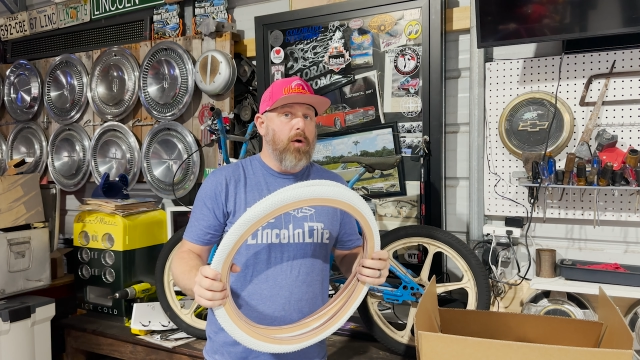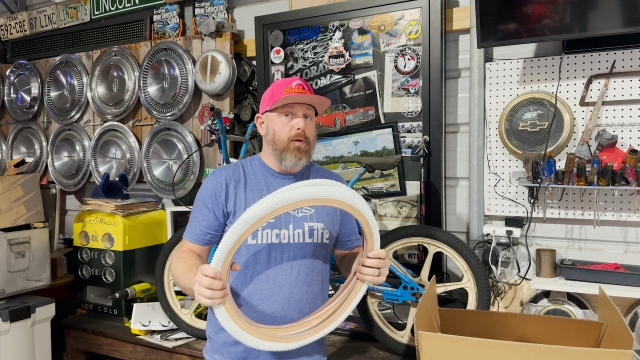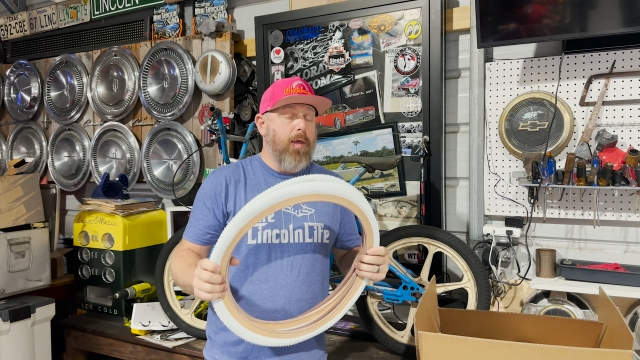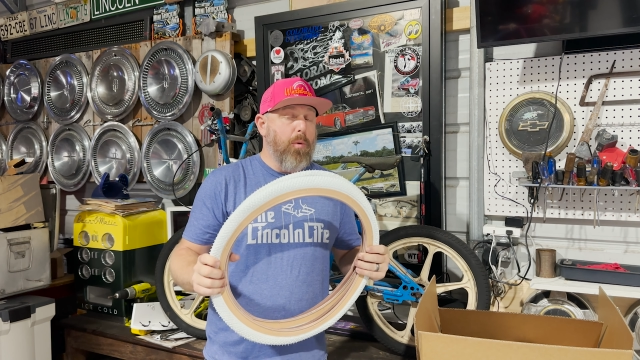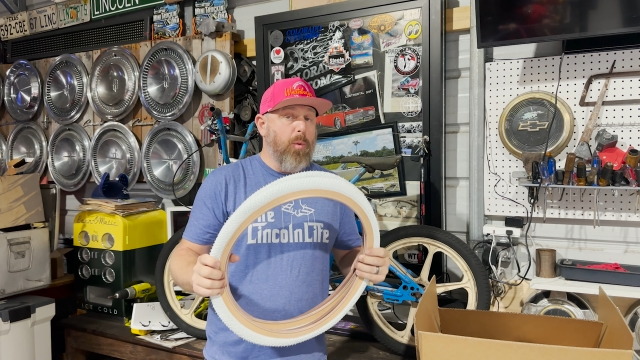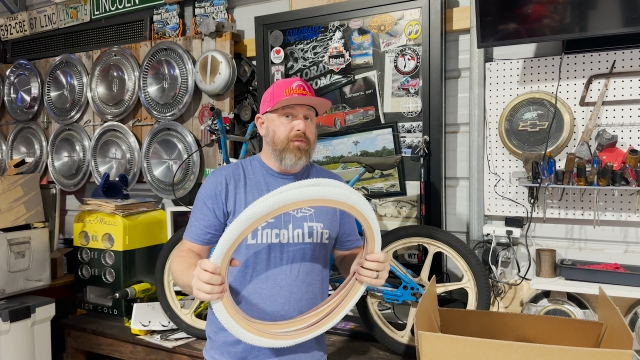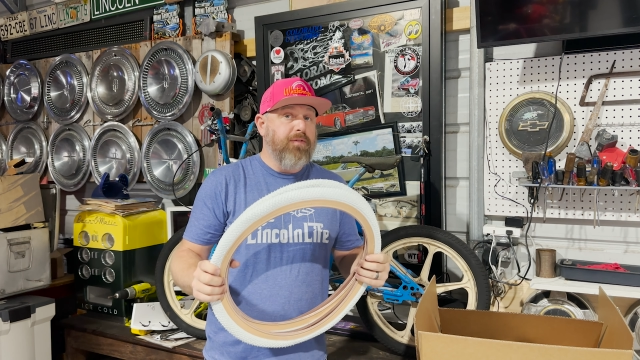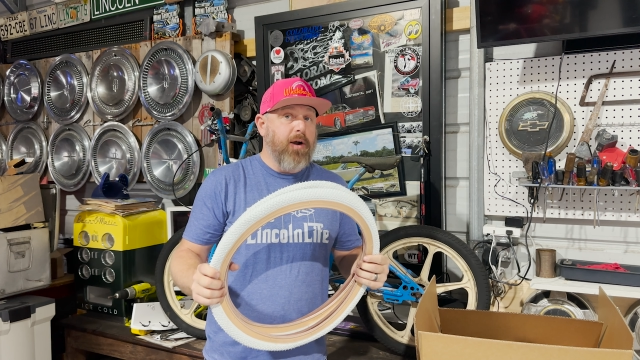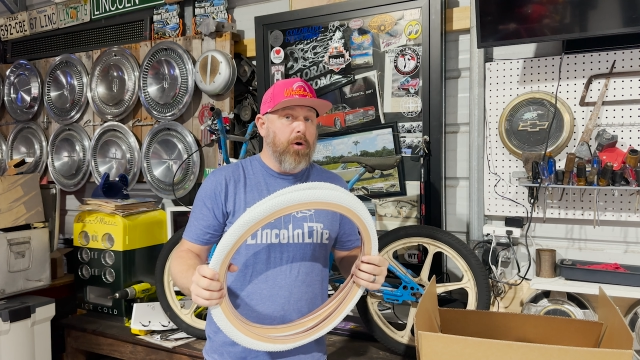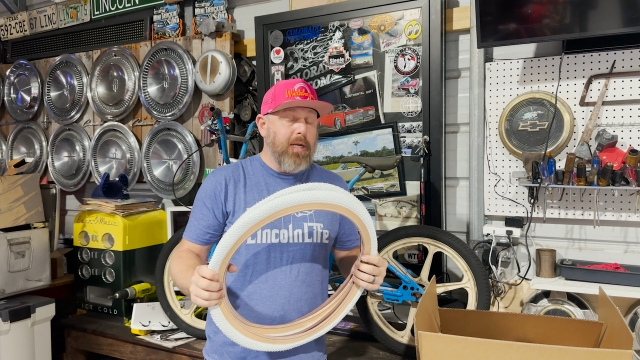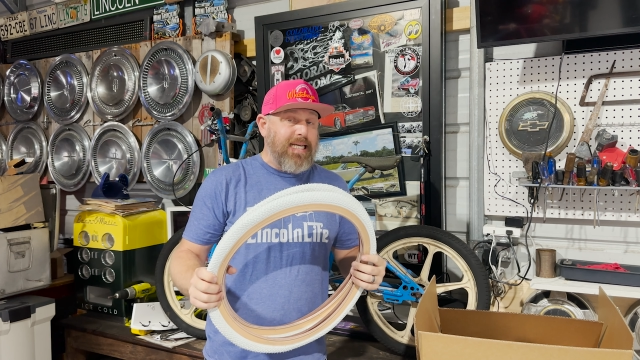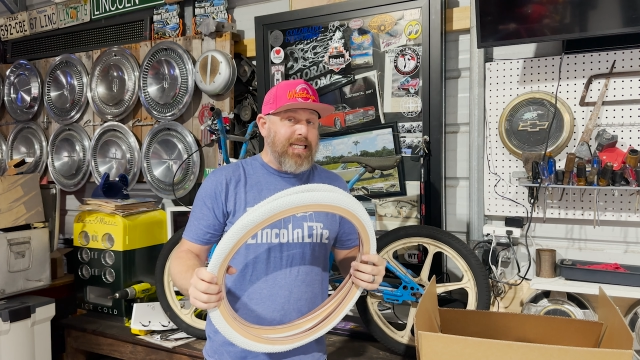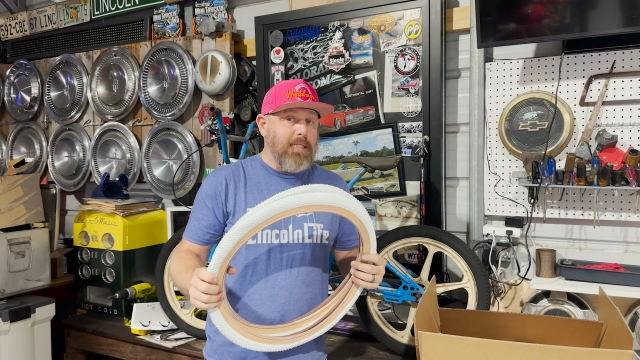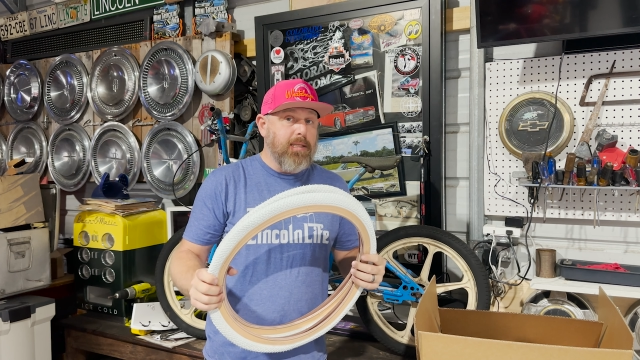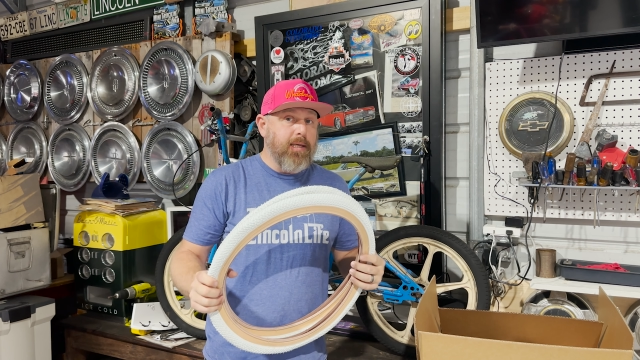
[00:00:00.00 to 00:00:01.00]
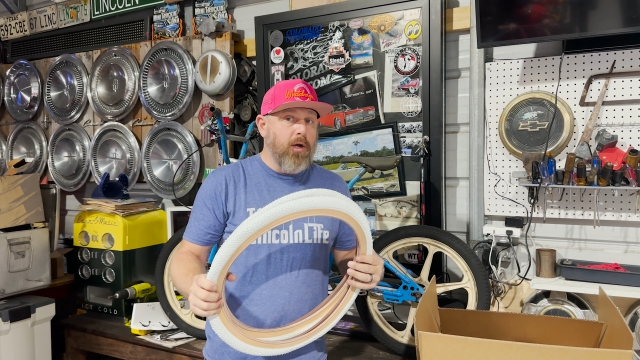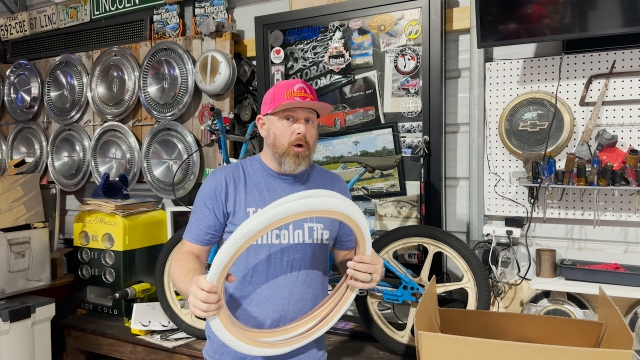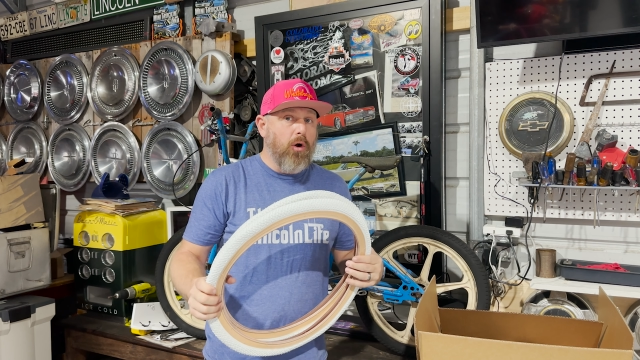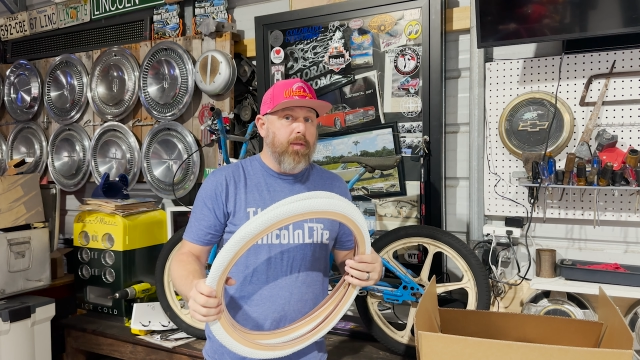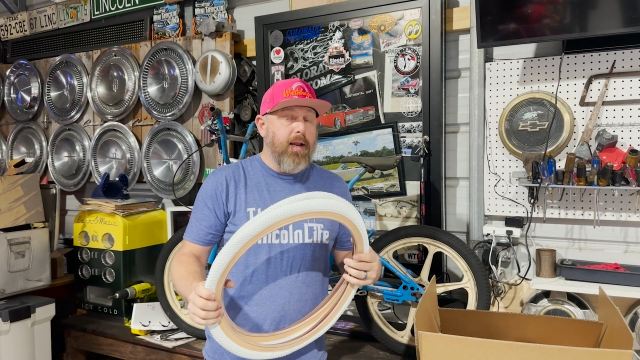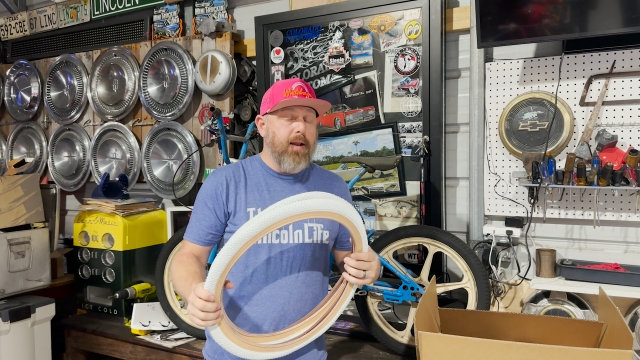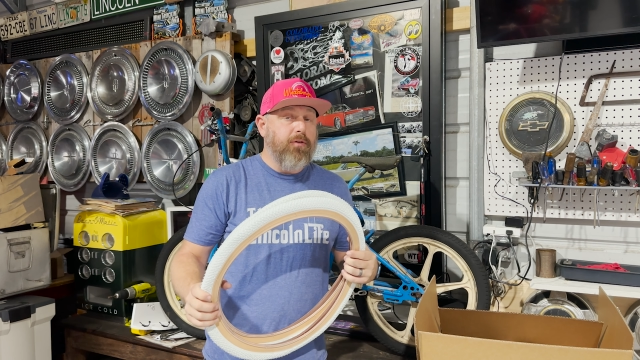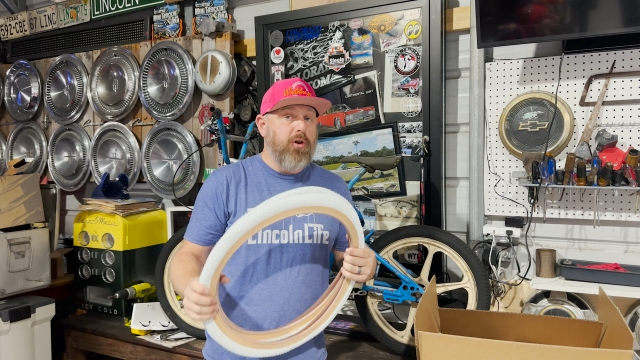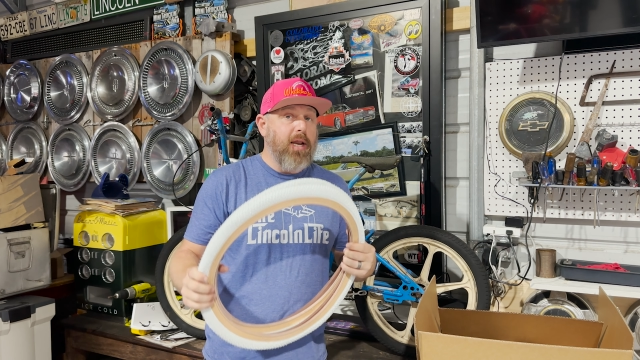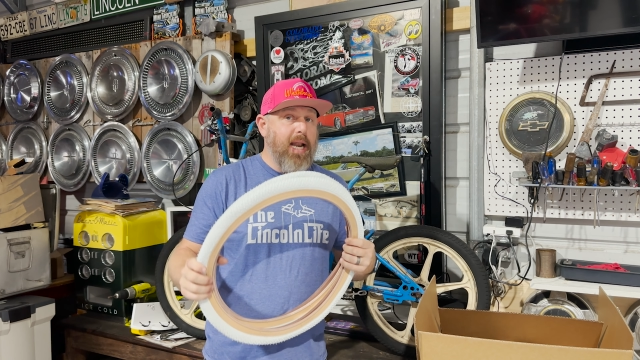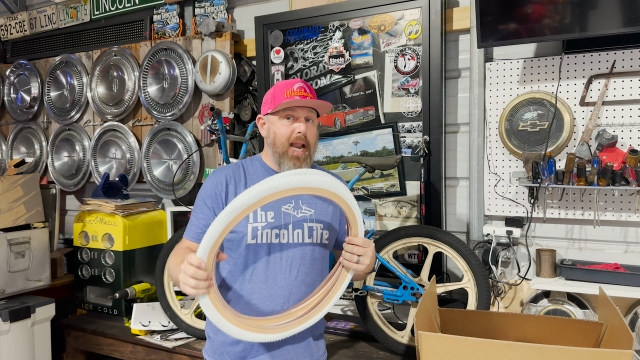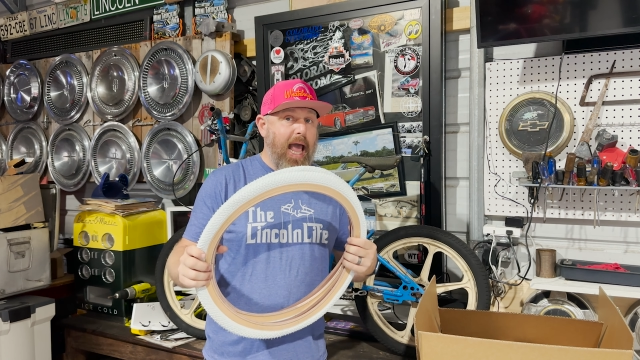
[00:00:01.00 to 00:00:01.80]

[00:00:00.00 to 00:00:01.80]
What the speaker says: They were very clear that if you didn't